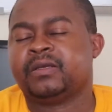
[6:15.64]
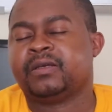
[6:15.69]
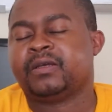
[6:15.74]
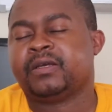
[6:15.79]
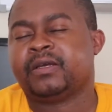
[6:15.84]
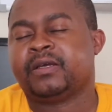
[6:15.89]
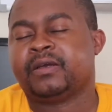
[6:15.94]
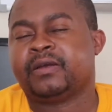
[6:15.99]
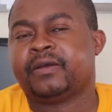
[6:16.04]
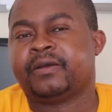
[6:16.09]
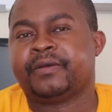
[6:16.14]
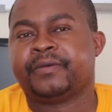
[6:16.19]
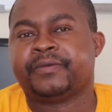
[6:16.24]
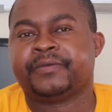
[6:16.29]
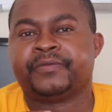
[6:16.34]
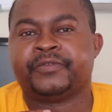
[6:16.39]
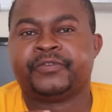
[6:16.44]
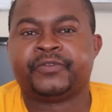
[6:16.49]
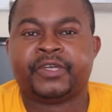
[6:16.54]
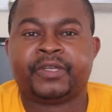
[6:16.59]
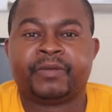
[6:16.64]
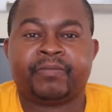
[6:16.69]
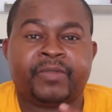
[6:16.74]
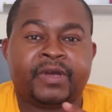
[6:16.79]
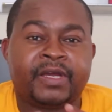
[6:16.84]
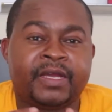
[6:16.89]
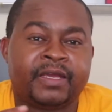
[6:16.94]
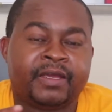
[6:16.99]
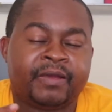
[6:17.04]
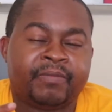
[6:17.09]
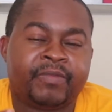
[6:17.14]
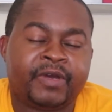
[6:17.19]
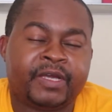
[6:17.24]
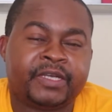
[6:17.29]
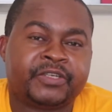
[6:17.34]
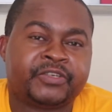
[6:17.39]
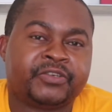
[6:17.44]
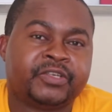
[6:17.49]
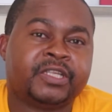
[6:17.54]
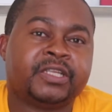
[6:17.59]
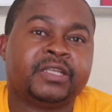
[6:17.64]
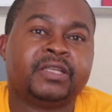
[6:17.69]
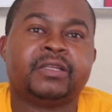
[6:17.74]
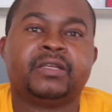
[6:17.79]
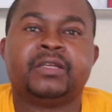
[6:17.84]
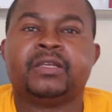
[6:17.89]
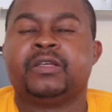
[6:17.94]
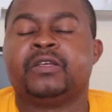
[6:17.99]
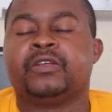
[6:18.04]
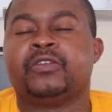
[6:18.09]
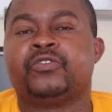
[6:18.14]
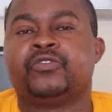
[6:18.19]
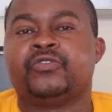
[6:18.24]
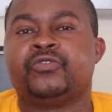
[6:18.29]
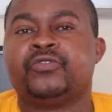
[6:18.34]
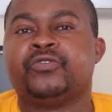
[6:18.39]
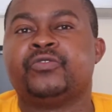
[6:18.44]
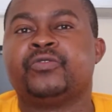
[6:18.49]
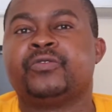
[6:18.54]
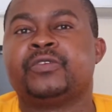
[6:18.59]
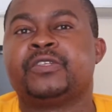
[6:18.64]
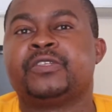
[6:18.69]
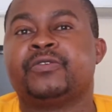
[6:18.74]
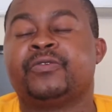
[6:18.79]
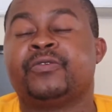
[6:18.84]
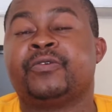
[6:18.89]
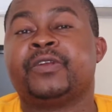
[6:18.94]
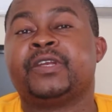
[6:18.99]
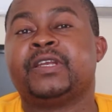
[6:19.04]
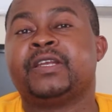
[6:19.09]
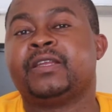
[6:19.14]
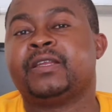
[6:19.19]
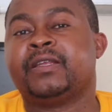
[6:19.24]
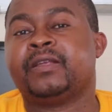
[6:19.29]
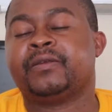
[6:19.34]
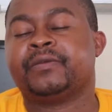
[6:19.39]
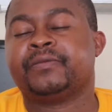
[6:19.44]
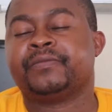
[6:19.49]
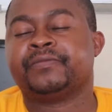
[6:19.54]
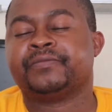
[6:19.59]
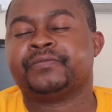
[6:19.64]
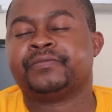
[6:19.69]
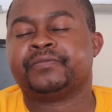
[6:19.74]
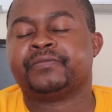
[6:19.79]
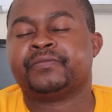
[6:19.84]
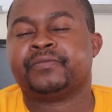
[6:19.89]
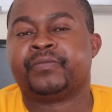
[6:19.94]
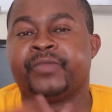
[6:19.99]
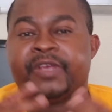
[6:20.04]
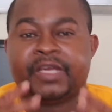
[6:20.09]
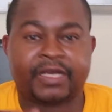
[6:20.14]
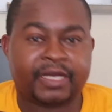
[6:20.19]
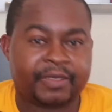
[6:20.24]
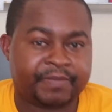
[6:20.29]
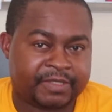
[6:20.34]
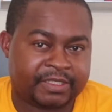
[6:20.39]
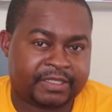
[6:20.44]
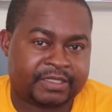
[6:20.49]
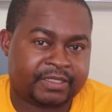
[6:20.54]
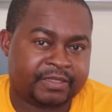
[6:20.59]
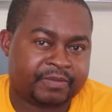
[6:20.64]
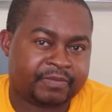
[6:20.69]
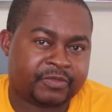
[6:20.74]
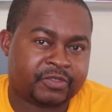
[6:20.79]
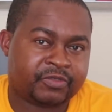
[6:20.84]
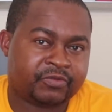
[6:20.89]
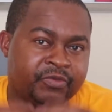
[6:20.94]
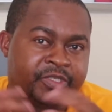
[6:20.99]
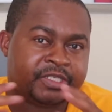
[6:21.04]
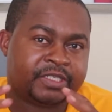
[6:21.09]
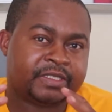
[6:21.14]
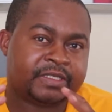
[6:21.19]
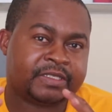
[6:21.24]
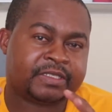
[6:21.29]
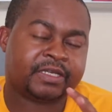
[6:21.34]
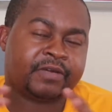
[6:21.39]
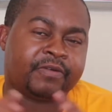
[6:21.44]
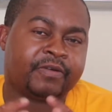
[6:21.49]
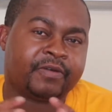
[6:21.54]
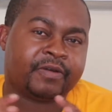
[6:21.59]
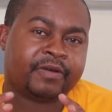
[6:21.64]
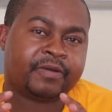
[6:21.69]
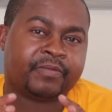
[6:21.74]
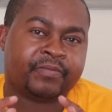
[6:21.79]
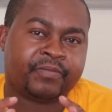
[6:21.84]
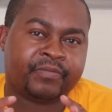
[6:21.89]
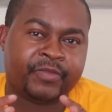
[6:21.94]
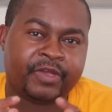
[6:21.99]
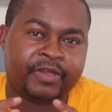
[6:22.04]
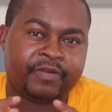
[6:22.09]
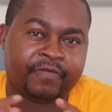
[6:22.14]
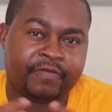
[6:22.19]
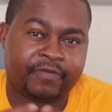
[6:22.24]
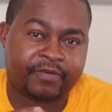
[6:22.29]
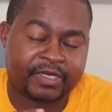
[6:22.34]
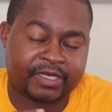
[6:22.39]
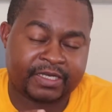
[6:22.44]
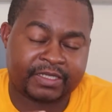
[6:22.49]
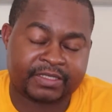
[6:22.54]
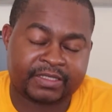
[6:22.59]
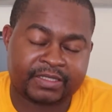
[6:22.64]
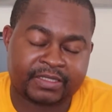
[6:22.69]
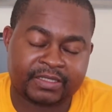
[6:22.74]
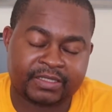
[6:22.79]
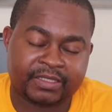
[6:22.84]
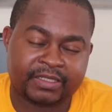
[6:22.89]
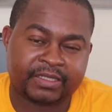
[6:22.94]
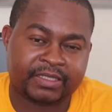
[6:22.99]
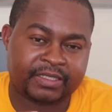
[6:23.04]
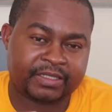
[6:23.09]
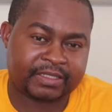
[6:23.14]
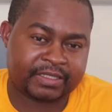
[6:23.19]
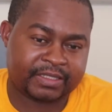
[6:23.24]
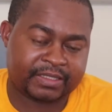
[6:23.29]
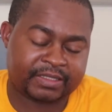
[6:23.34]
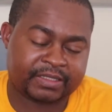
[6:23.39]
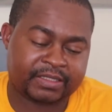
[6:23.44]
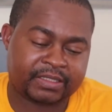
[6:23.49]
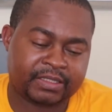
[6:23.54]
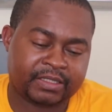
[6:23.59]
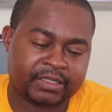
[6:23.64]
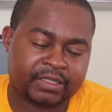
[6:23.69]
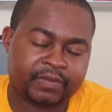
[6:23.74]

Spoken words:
You can buy a battery to use on backup systems, which is our main focus in this case.